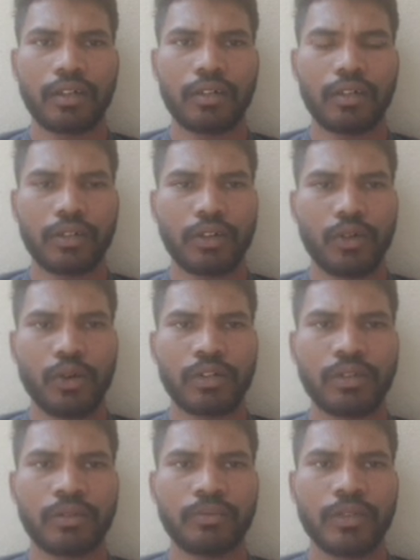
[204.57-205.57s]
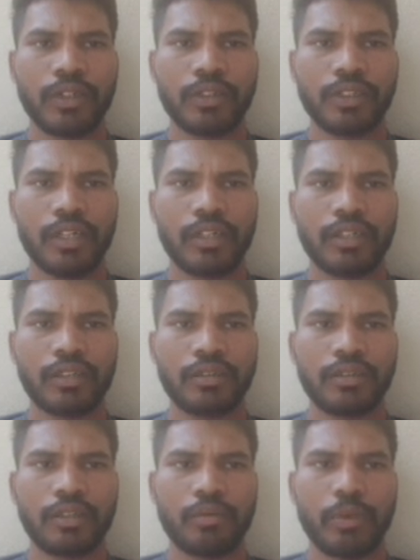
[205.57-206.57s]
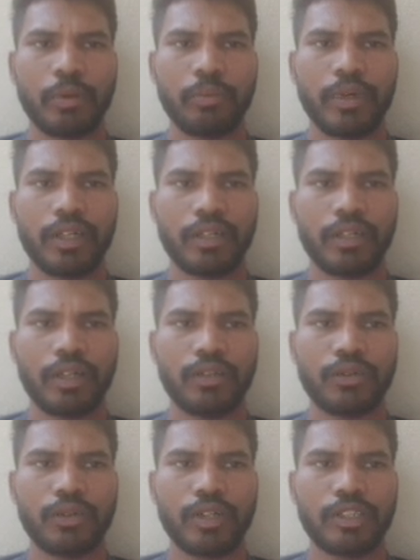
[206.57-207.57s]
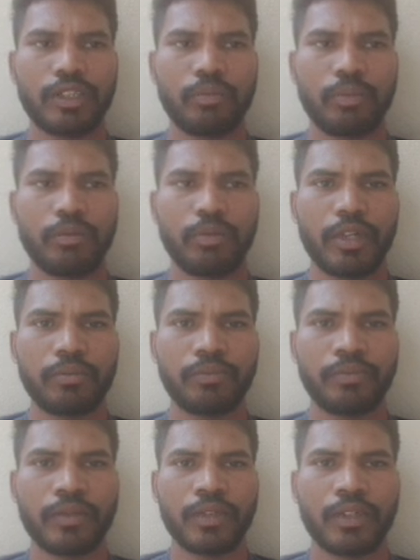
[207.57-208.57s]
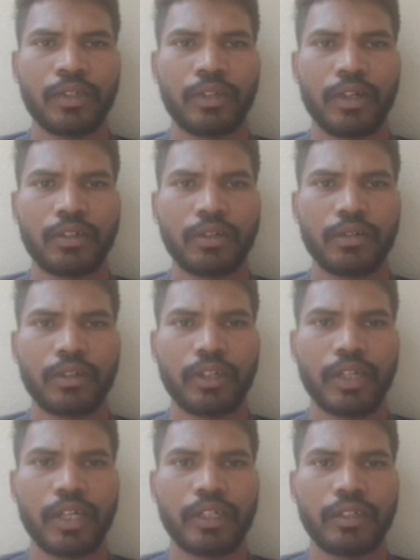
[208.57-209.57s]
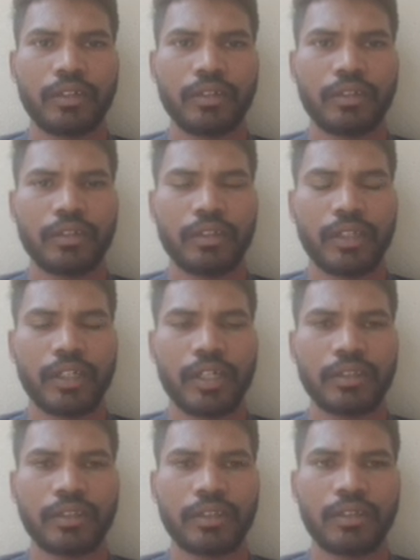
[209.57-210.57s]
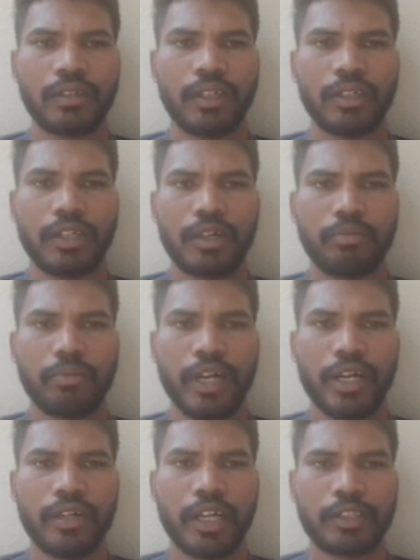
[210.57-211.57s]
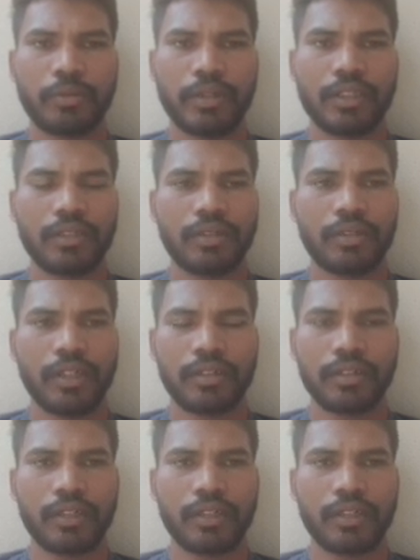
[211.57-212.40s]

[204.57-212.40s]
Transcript: for salaries, preparing insurance premium, and relating realized income and expenses, etc.